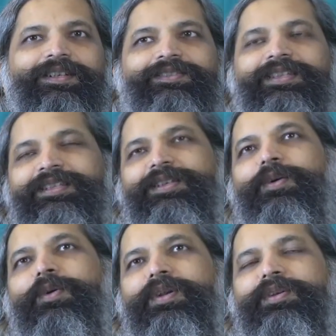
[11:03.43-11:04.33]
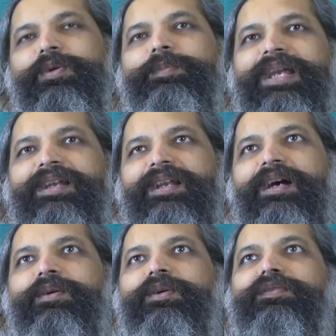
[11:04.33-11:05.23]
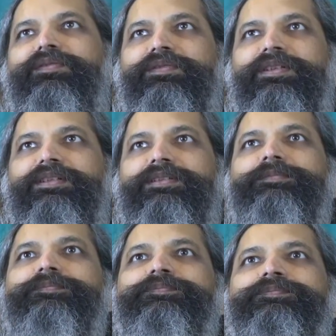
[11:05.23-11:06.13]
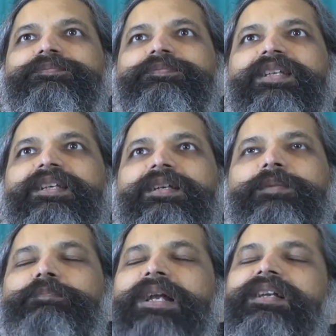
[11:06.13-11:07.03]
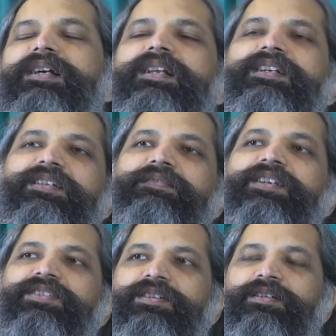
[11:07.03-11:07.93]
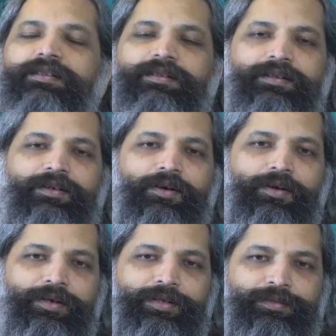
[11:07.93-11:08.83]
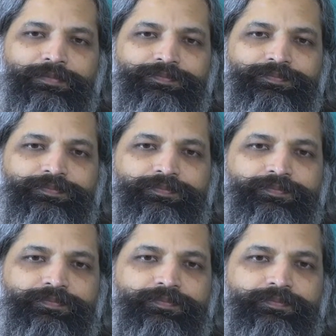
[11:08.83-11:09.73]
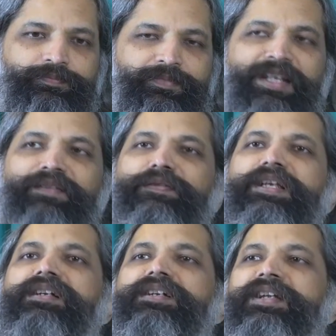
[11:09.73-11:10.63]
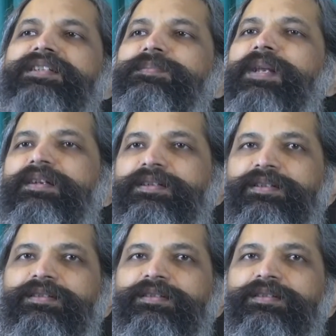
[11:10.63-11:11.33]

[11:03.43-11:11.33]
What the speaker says: So there's a whole domain now of medical intervention called fecal transplant,